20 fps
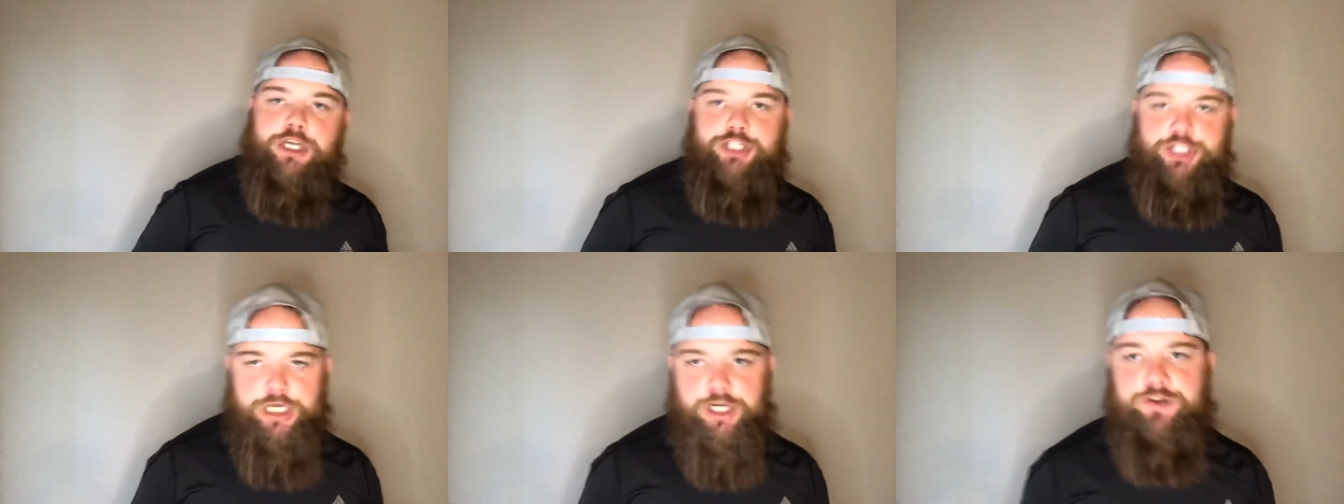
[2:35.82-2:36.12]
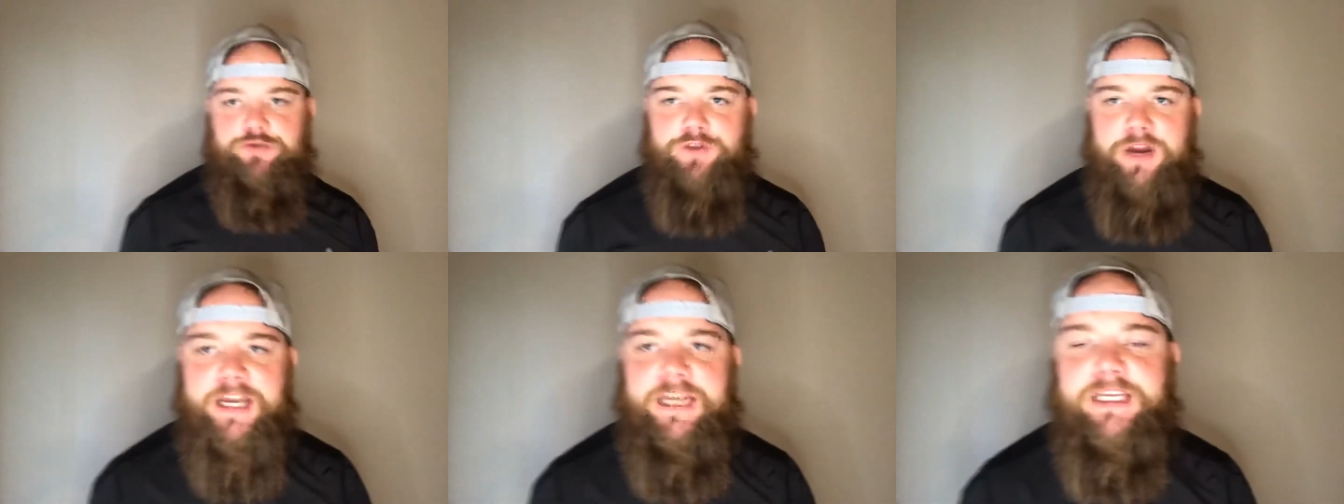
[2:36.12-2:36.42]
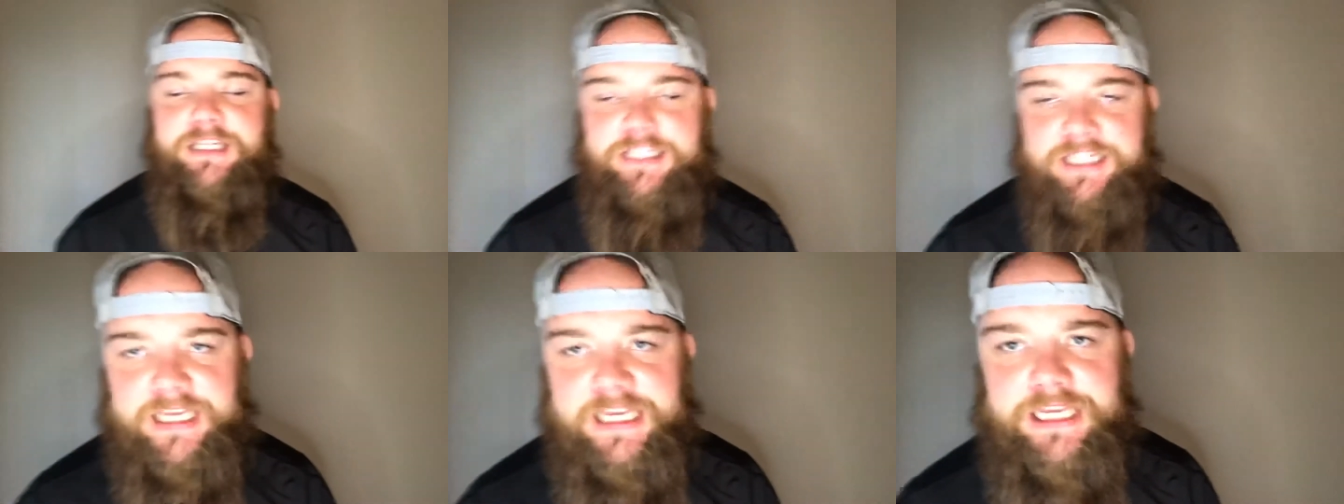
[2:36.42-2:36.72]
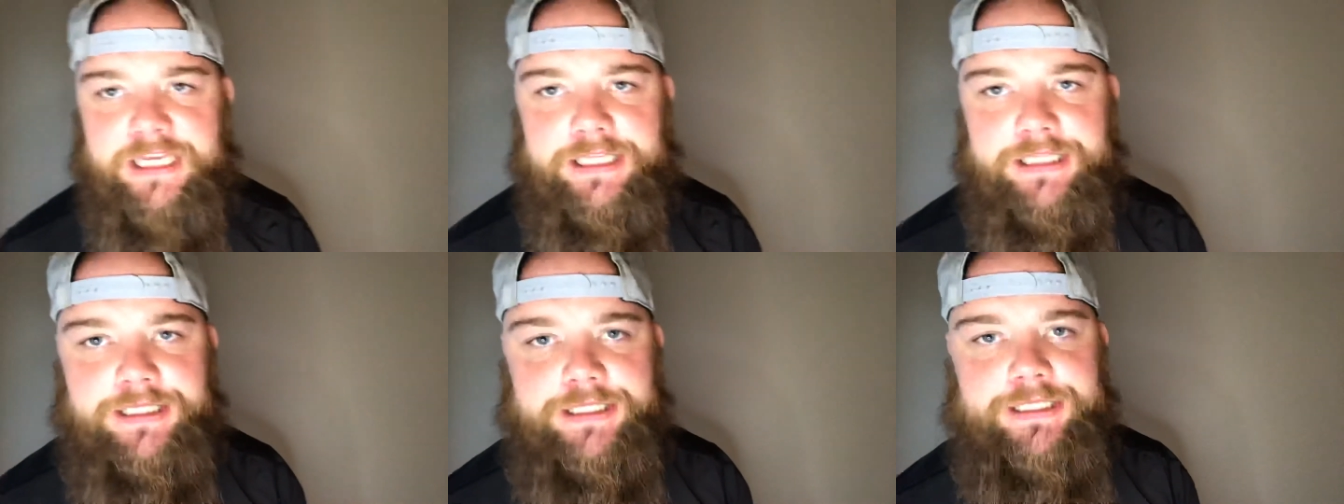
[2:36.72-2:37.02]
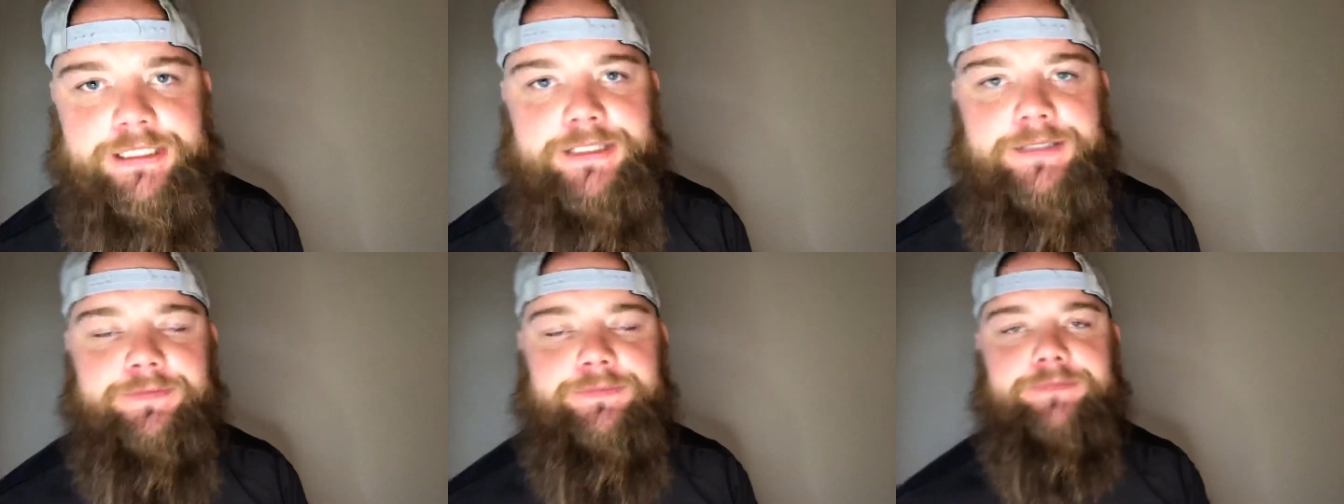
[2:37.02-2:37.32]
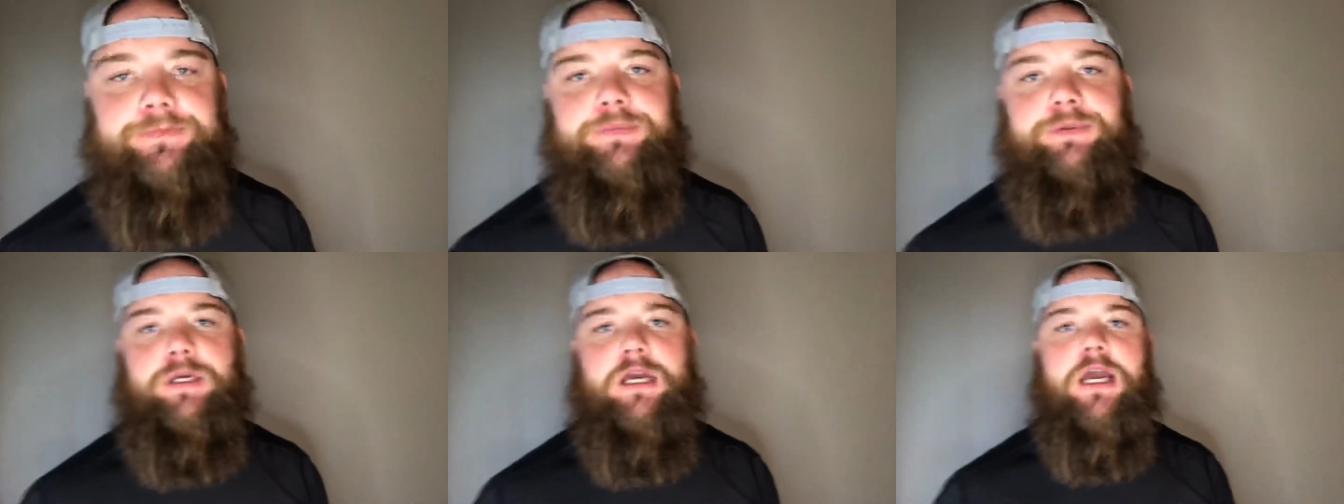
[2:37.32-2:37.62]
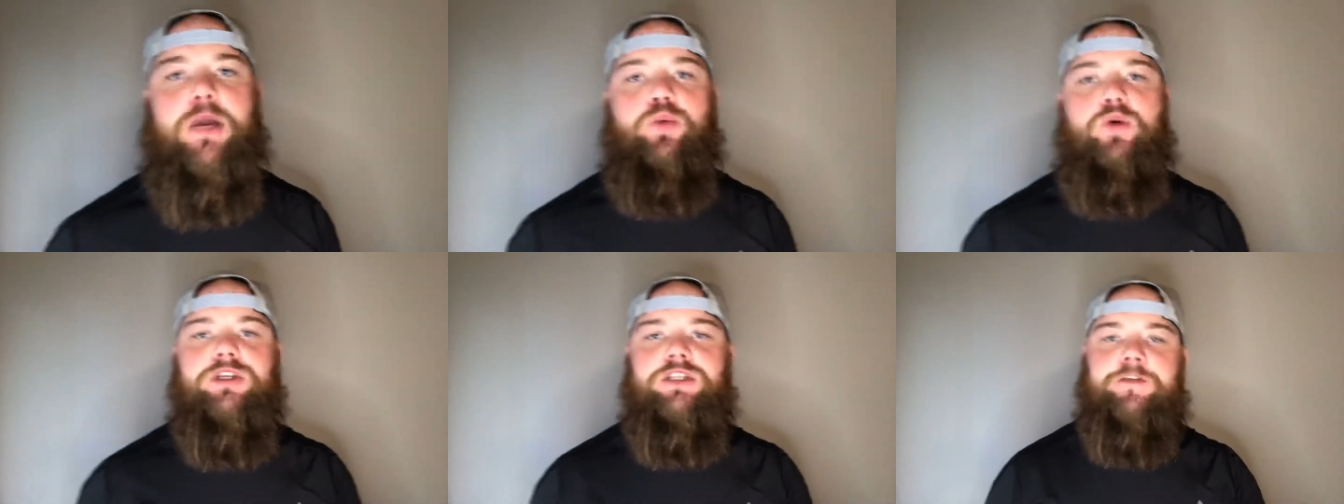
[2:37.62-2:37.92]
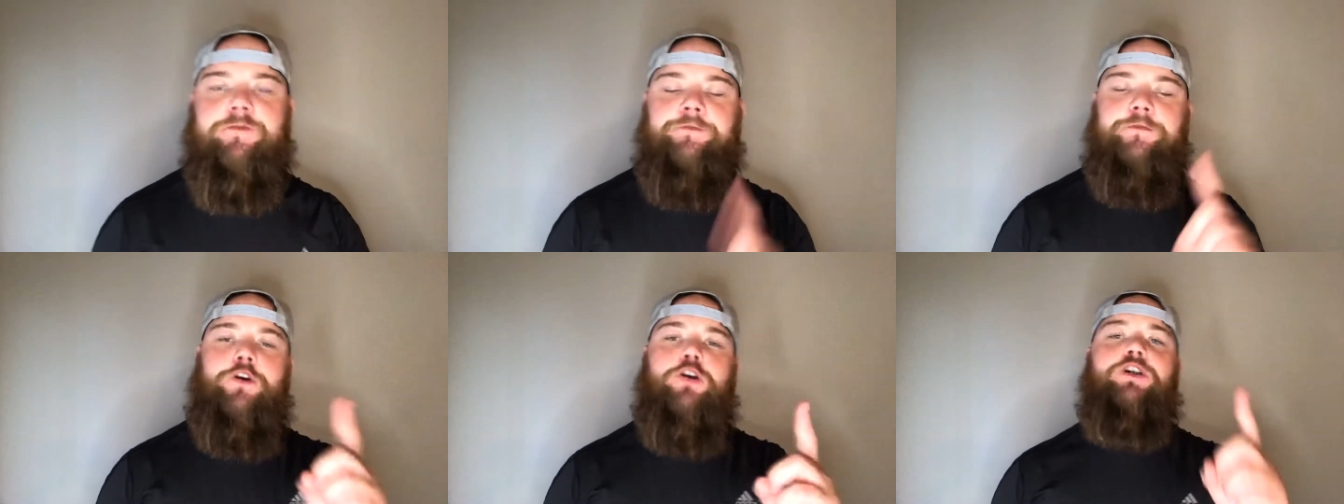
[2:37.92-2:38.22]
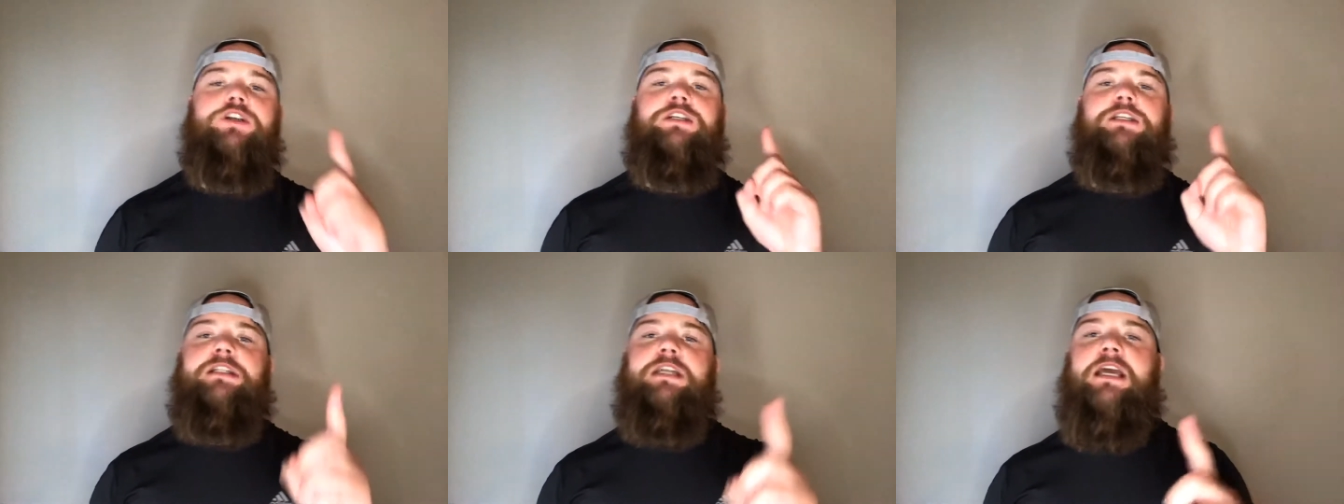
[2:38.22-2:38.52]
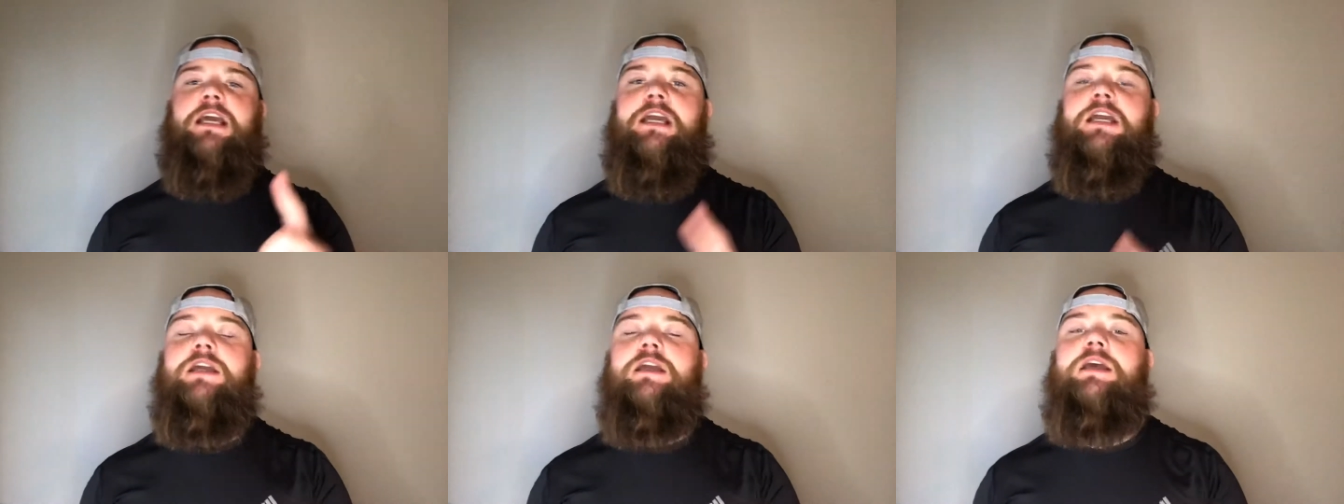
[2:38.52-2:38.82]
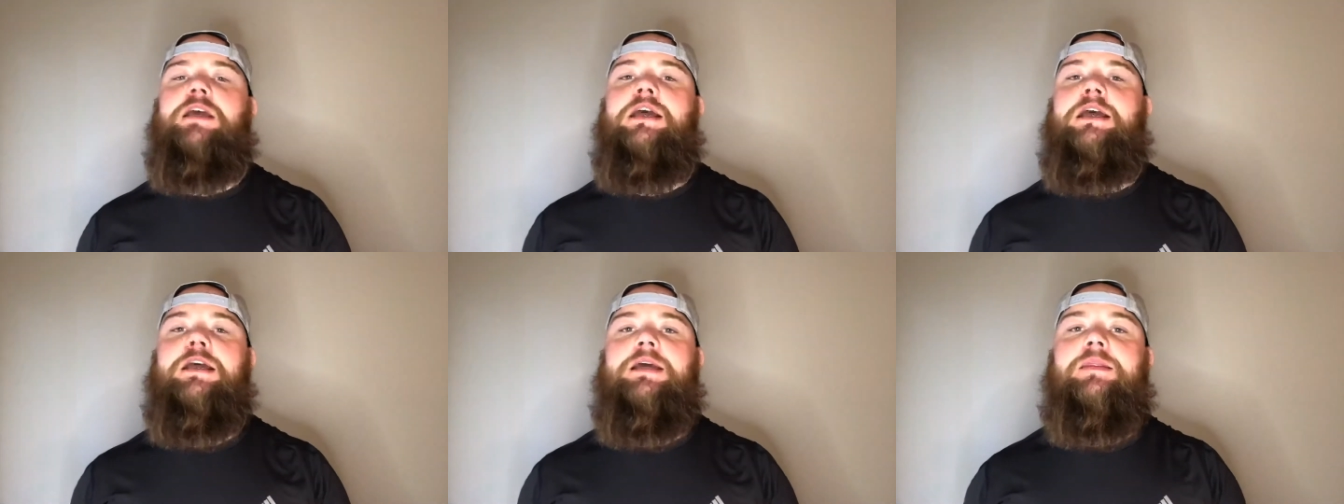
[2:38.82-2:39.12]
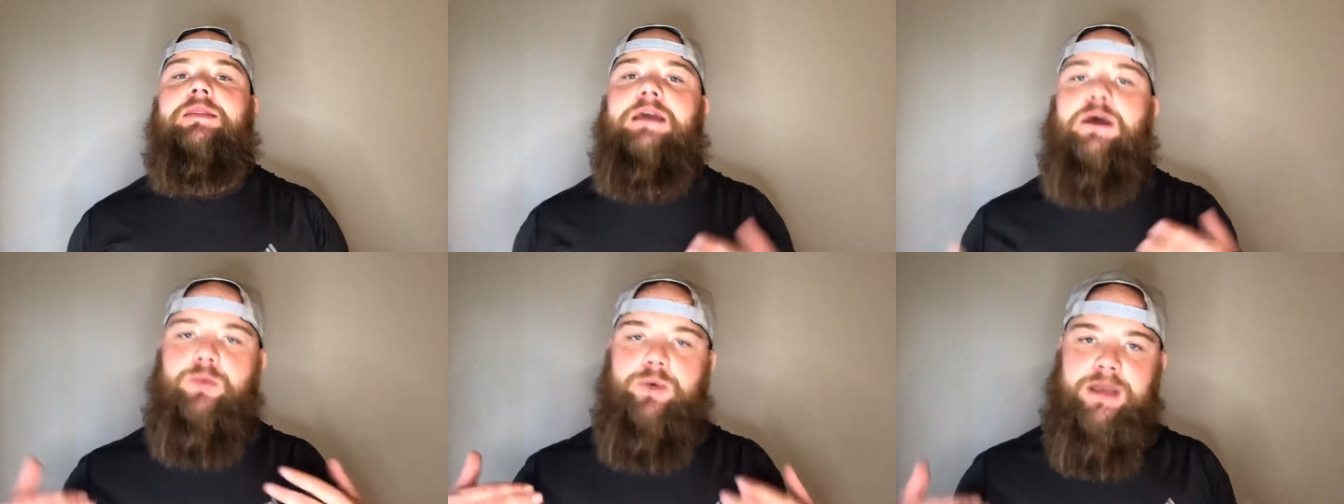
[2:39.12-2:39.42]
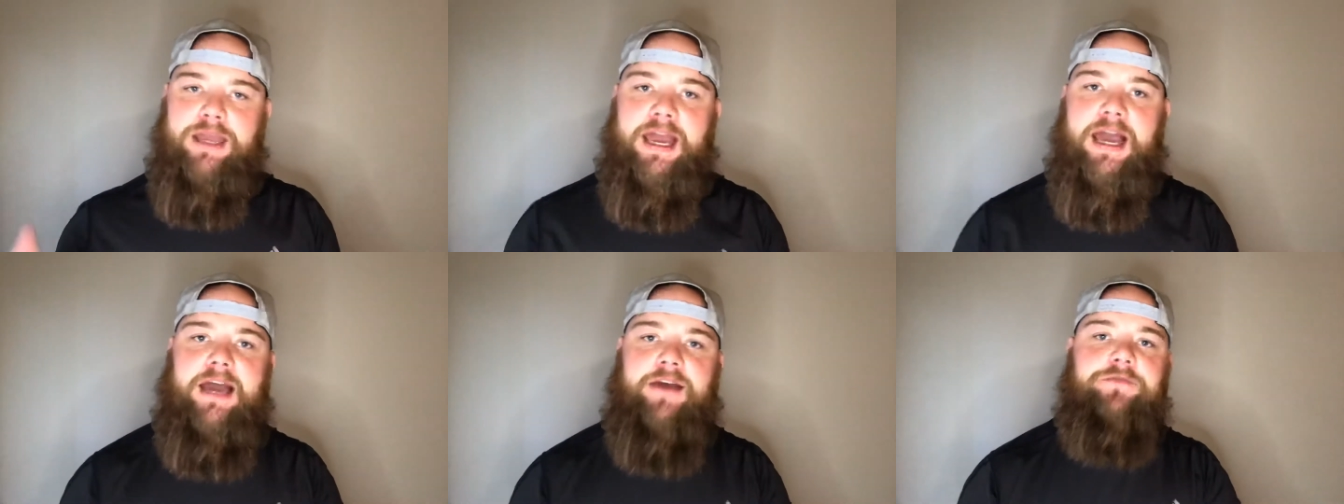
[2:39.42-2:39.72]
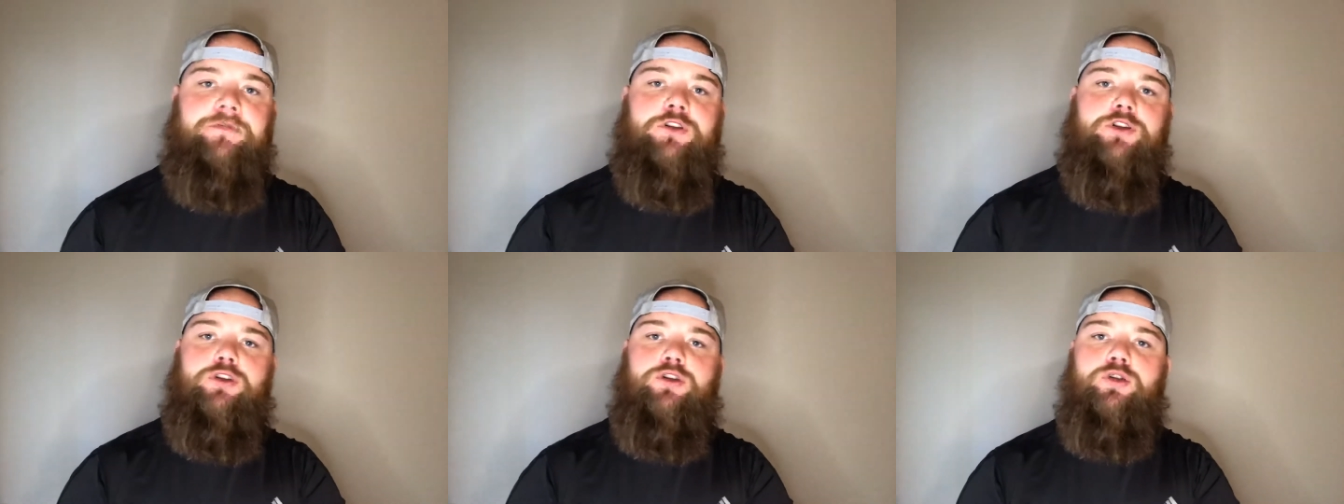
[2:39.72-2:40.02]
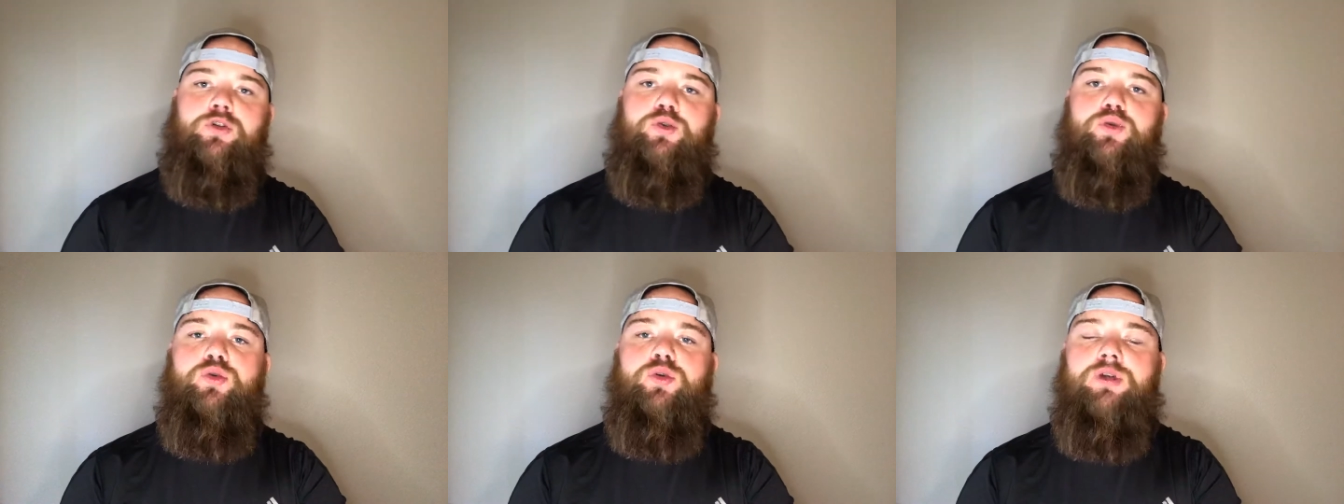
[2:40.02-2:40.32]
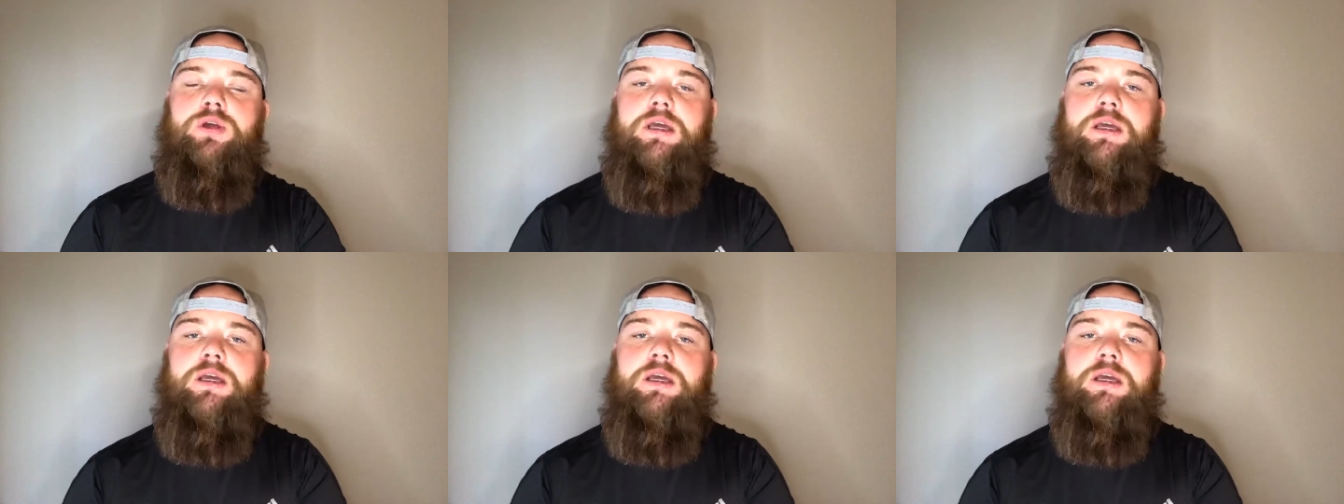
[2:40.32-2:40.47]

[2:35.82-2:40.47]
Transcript: Generated leads, okay? What's the first thing that we have to do?